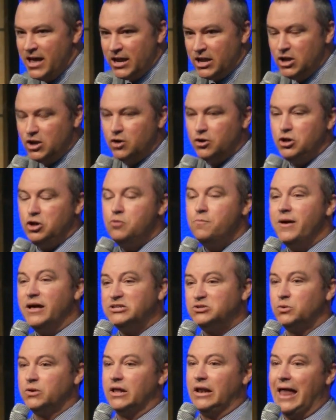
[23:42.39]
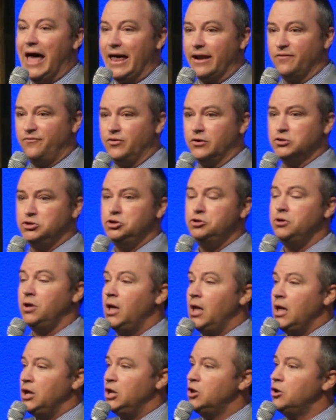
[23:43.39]
You know, you mess with a lot of folks. You
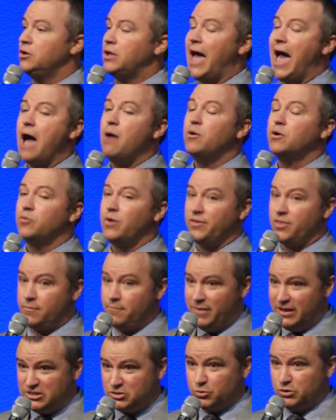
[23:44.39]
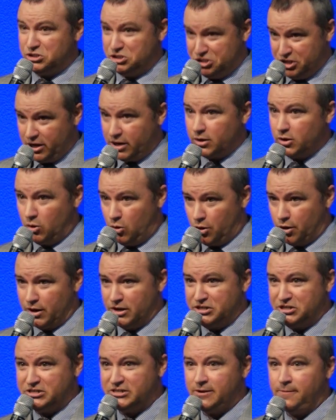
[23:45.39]
know, I would rather mess with Chuck
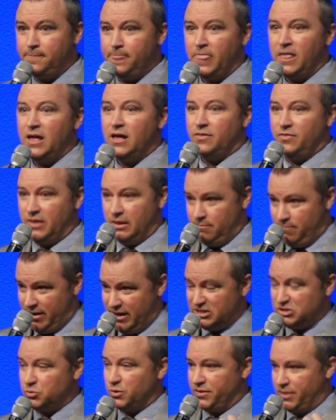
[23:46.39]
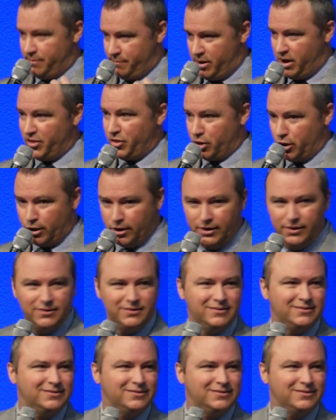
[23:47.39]
Norris than mess with a mother.